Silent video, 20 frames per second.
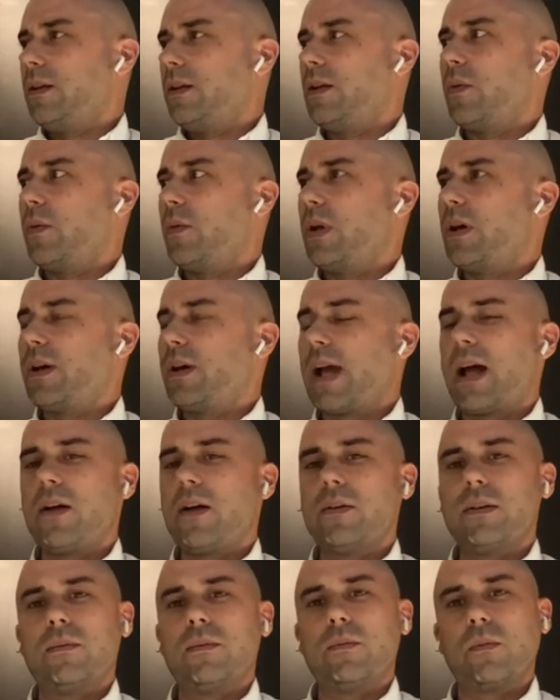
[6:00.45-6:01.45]
you know, we hung
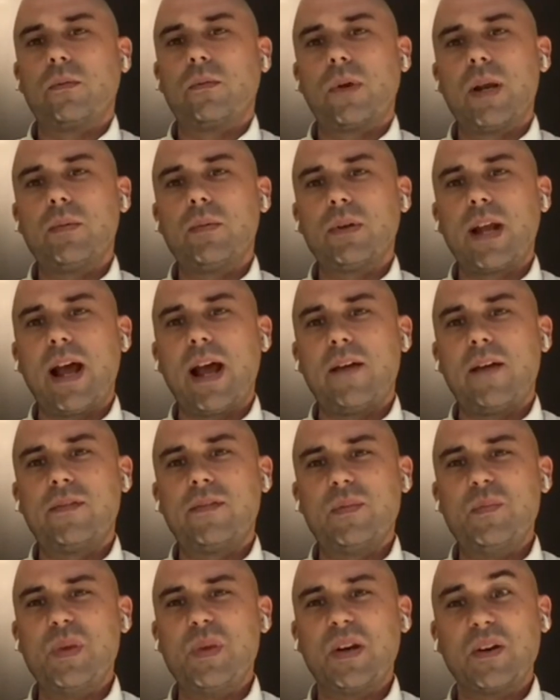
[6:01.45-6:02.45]
out and were able to have
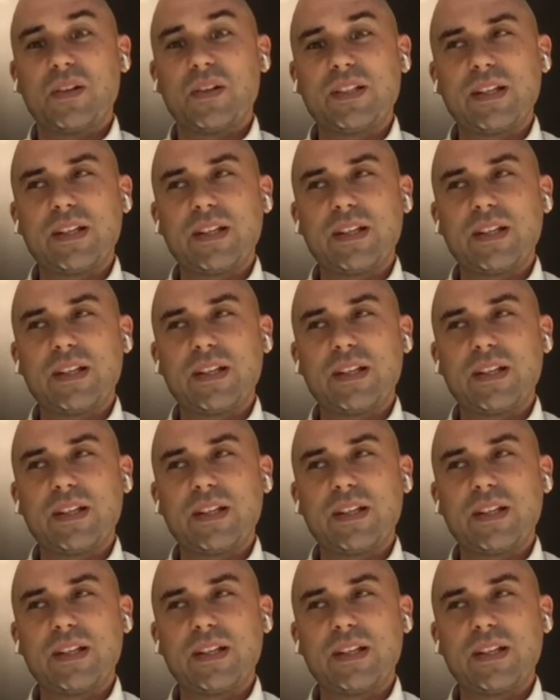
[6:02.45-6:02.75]
some beers